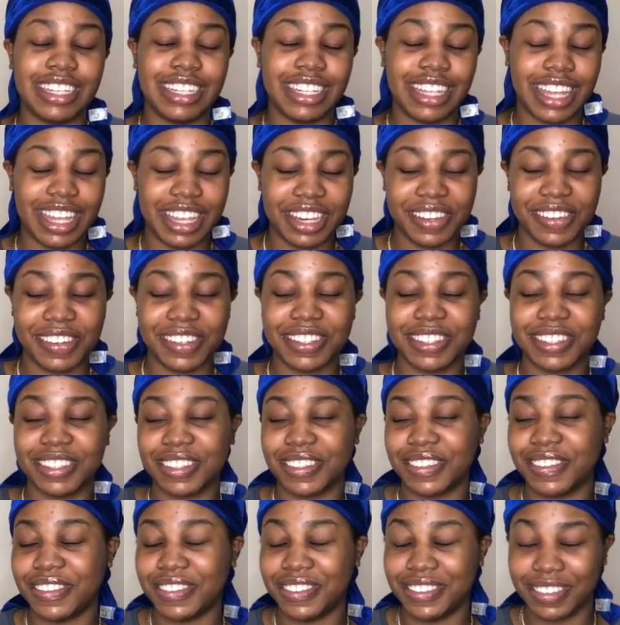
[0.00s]
anyways,
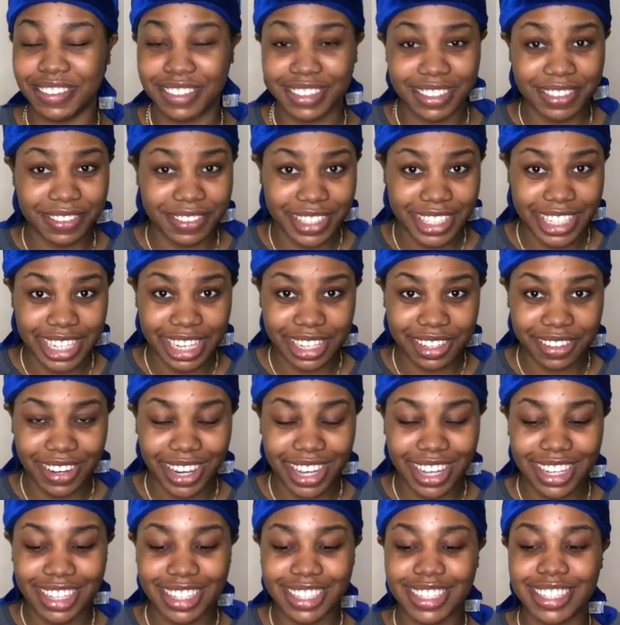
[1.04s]
we
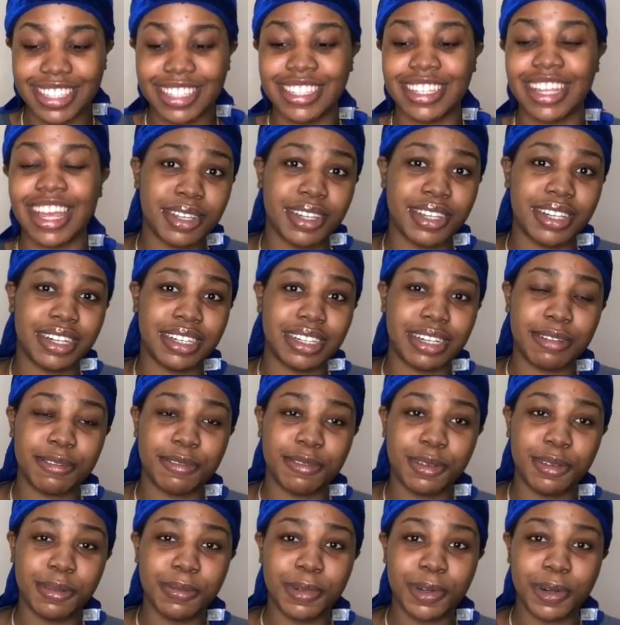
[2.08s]
digress. And I
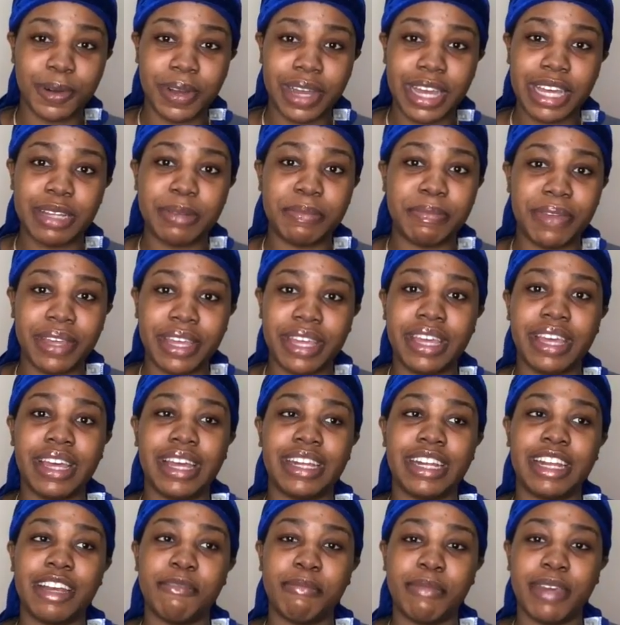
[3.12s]
filmed quite a bit, and
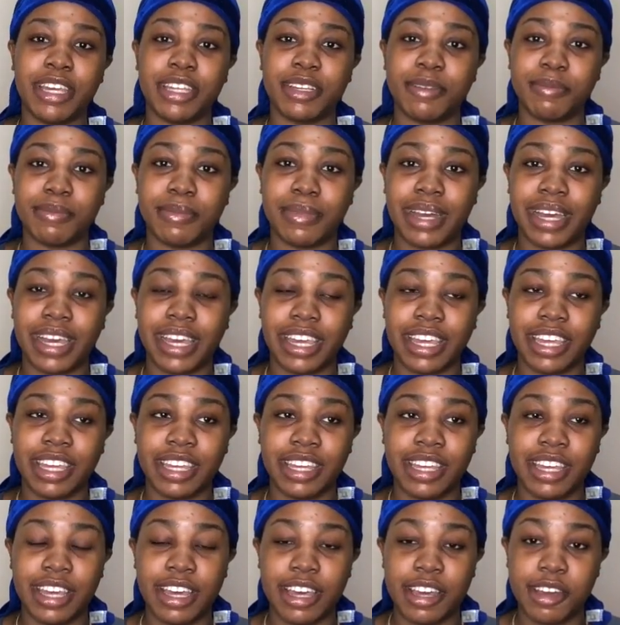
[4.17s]
I made my
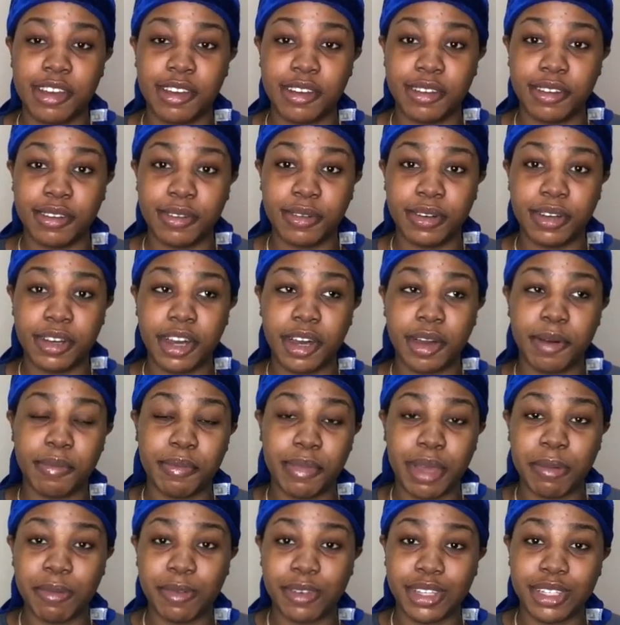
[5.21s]

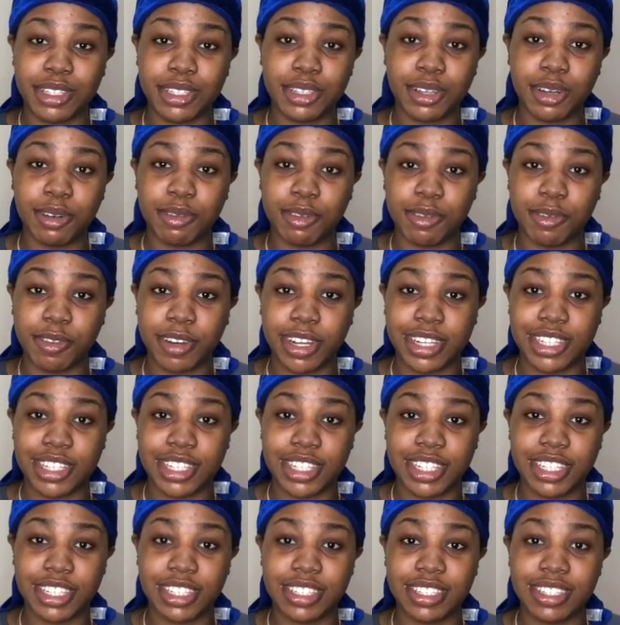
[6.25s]
Memories of
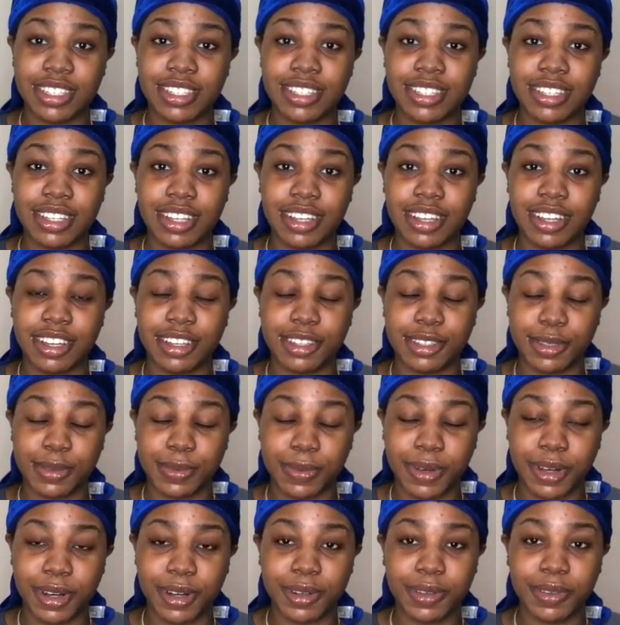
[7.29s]
Refreshers as
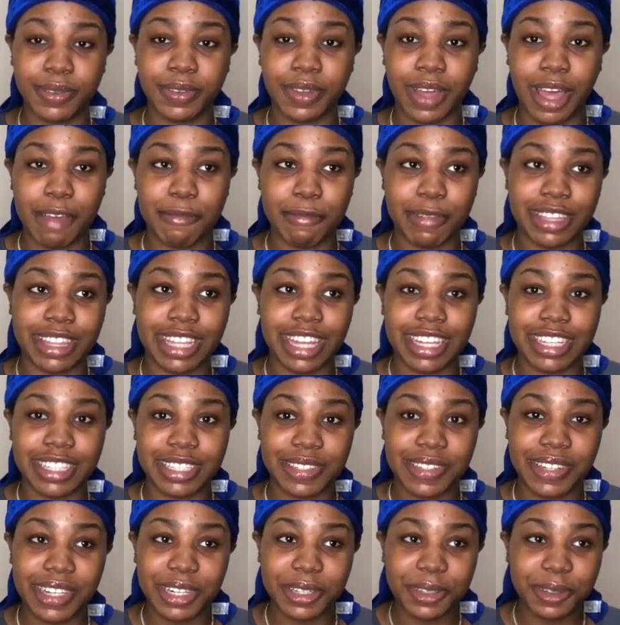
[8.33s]
well. I made that into
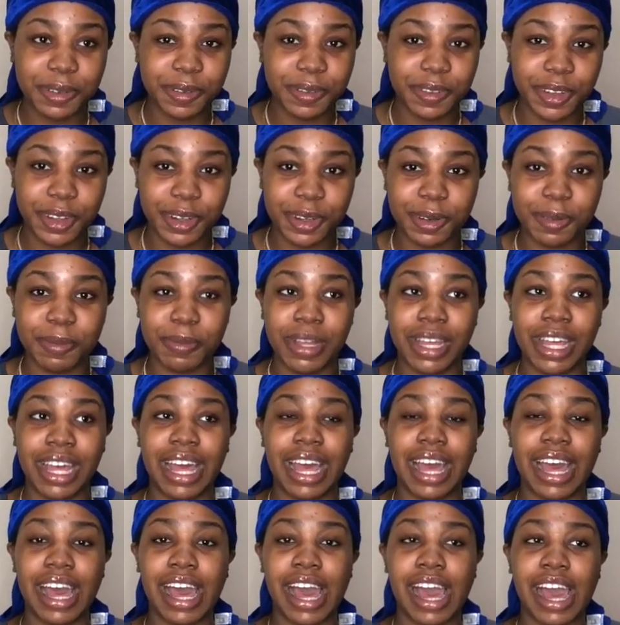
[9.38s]
a little film,
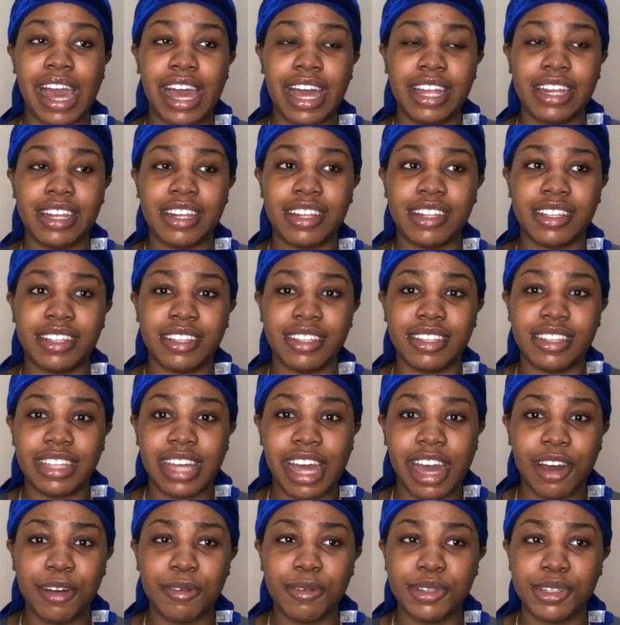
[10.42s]
and
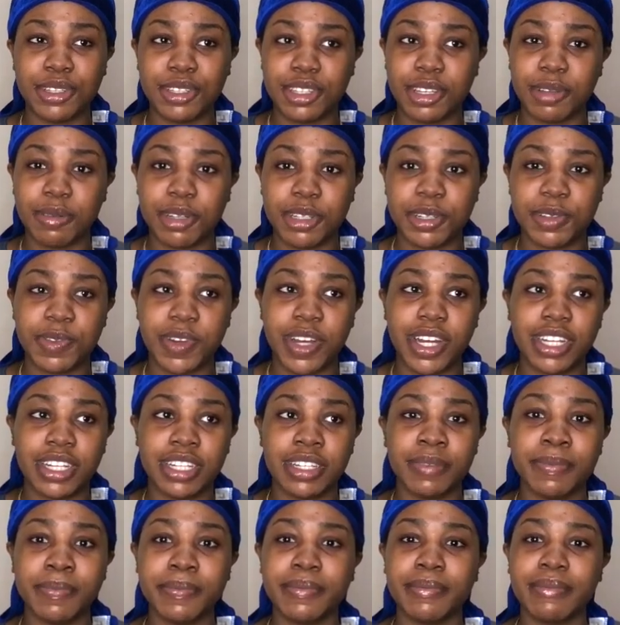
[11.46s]
that was so much fun.
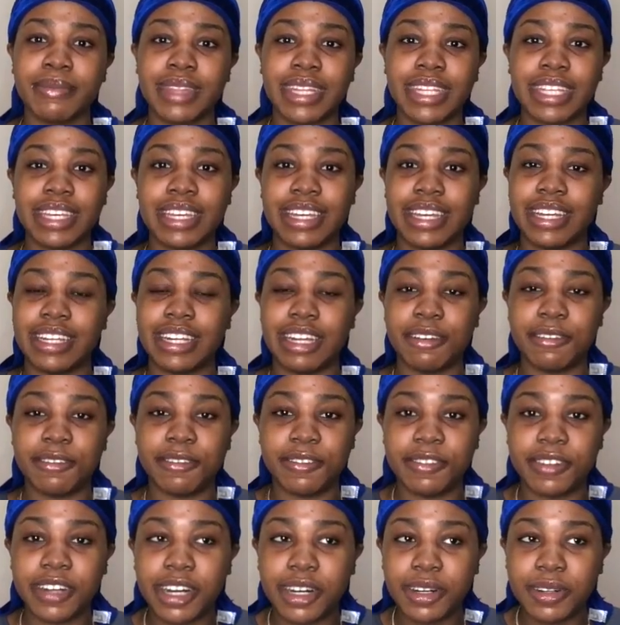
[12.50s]
And I
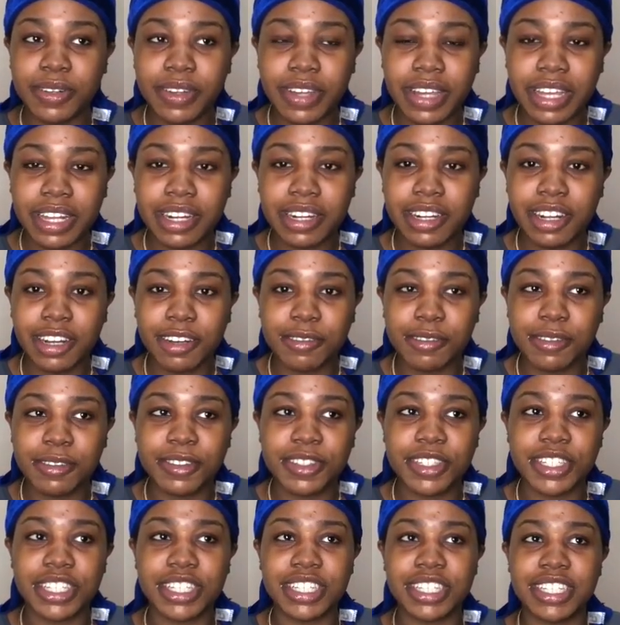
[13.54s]
fell in love with
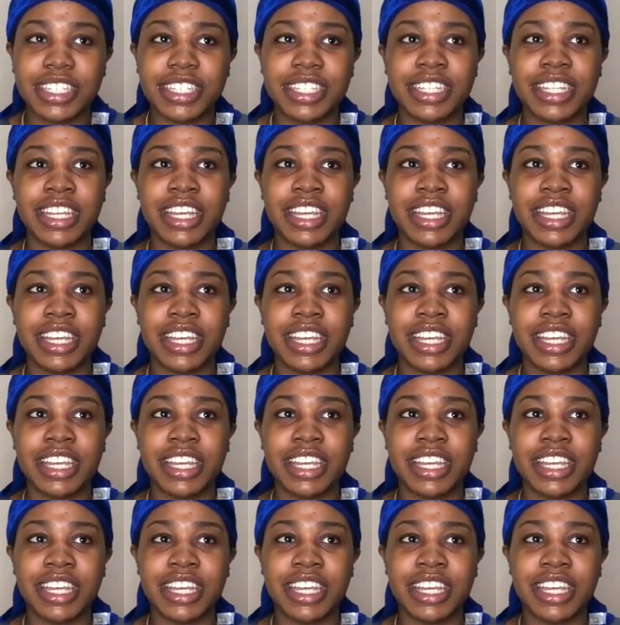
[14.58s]
just